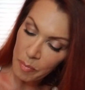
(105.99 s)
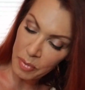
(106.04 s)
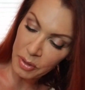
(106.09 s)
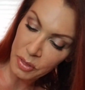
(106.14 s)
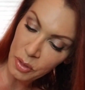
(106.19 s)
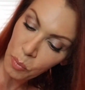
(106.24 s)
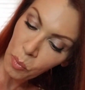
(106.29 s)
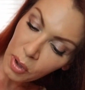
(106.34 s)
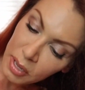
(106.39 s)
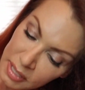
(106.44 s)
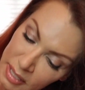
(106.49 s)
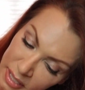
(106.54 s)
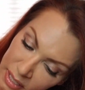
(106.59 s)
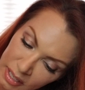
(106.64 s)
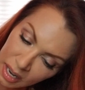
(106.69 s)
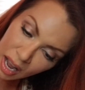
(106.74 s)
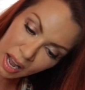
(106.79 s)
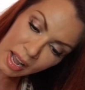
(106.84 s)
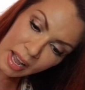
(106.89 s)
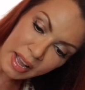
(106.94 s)
But the ones
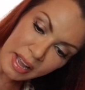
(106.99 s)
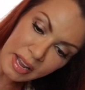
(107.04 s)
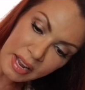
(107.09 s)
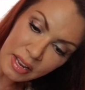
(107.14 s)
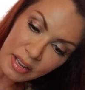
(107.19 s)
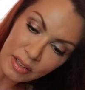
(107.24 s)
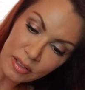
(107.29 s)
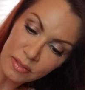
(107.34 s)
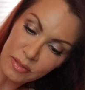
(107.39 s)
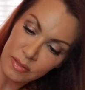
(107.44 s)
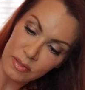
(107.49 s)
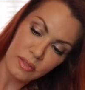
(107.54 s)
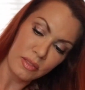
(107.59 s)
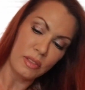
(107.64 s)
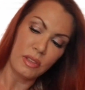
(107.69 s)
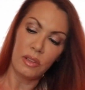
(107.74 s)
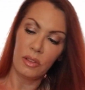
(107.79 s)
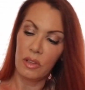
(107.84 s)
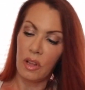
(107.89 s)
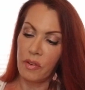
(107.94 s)
that I
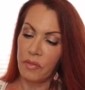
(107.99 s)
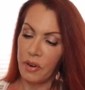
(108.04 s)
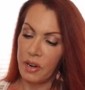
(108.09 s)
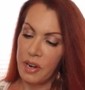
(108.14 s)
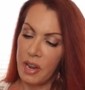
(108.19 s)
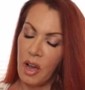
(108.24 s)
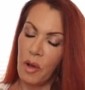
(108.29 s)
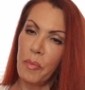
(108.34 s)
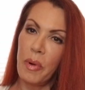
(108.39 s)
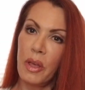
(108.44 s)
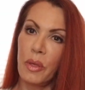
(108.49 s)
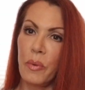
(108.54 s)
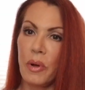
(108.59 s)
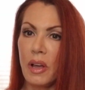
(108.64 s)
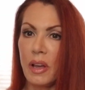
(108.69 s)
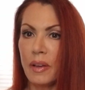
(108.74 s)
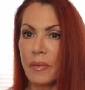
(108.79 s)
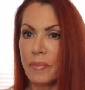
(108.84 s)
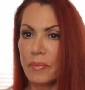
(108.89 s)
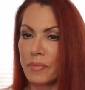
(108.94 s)
love right now, and by the
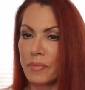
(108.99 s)
way,